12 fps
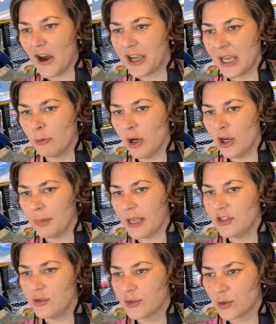fucking
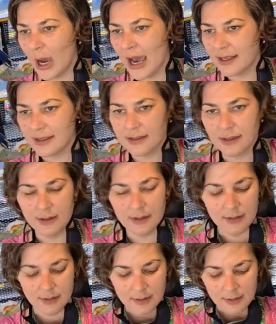workplace, you twats.
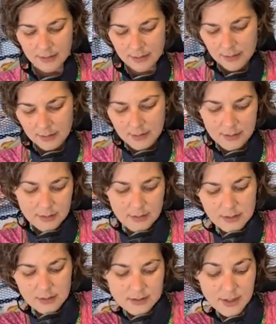
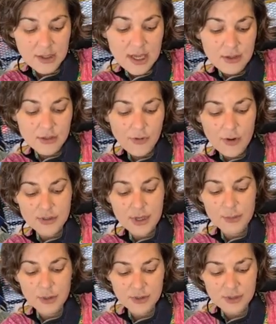So yeah, as far as
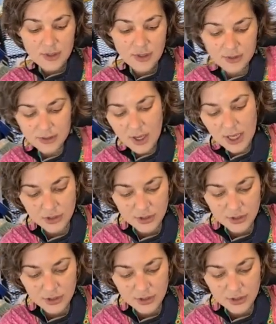I'm concerned,